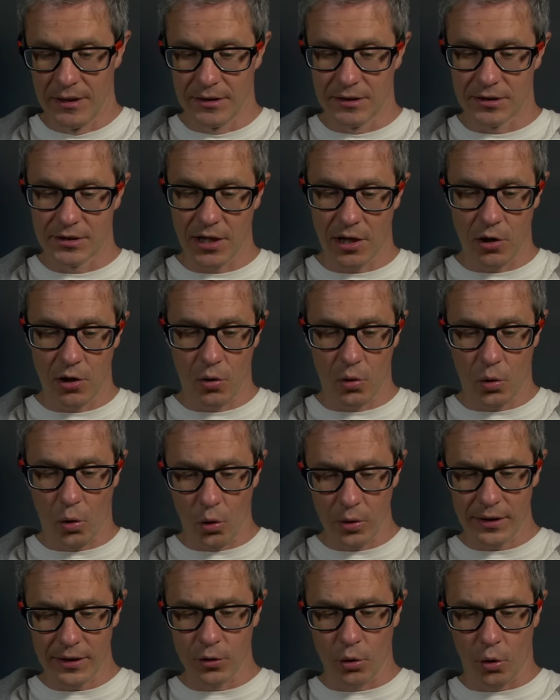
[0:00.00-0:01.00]
So
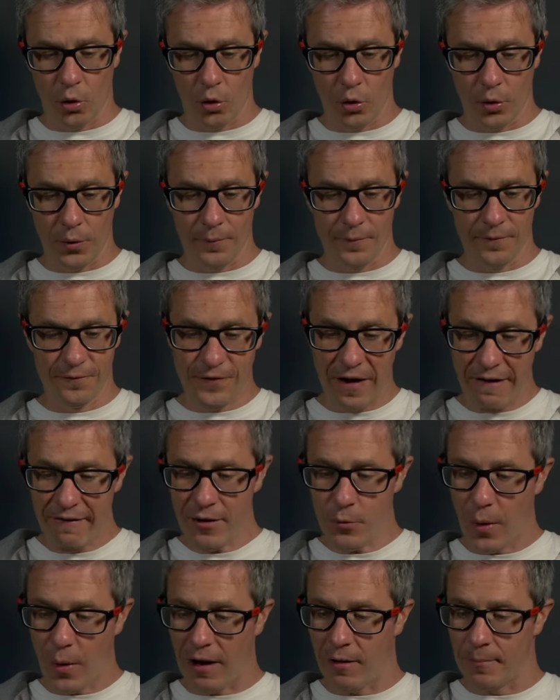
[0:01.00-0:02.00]
all in all,
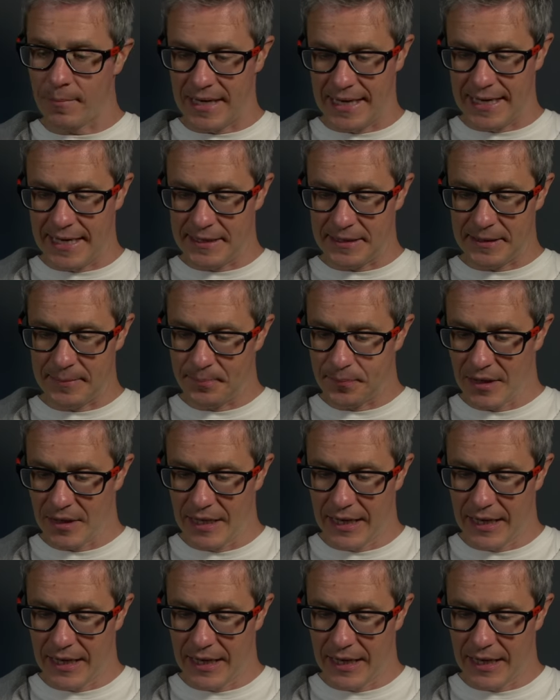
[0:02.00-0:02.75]
very well made,